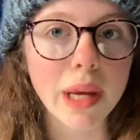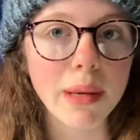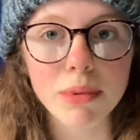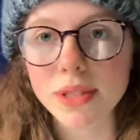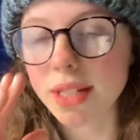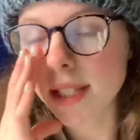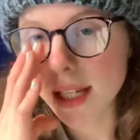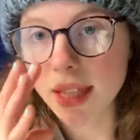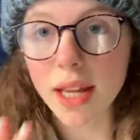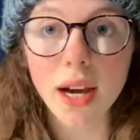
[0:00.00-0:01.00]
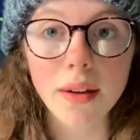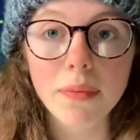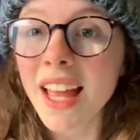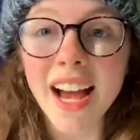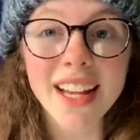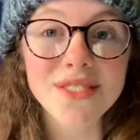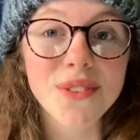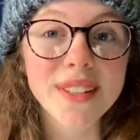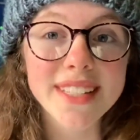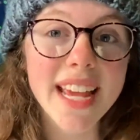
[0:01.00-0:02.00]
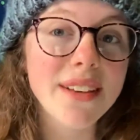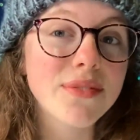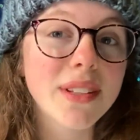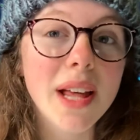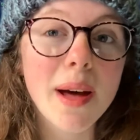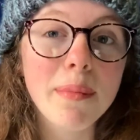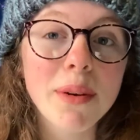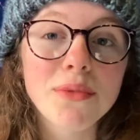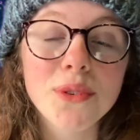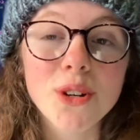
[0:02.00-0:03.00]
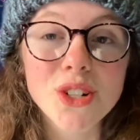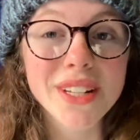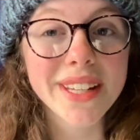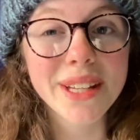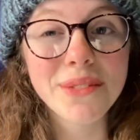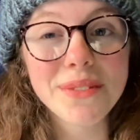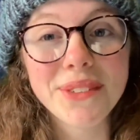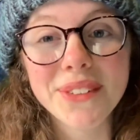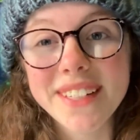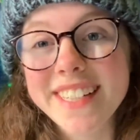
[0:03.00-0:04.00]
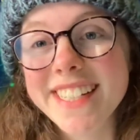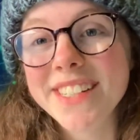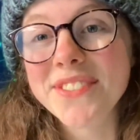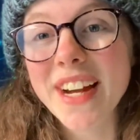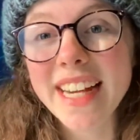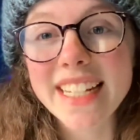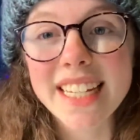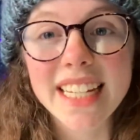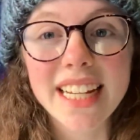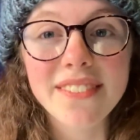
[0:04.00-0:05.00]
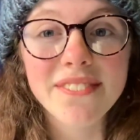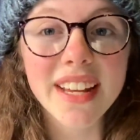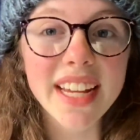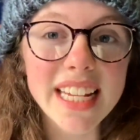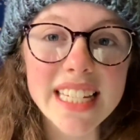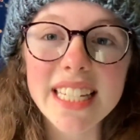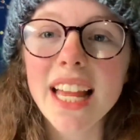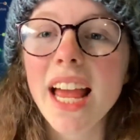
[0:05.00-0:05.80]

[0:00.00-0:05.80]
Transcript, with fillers: cables, things like that. As for the den flap, unfortunately we've no idea when it's going to get fixed.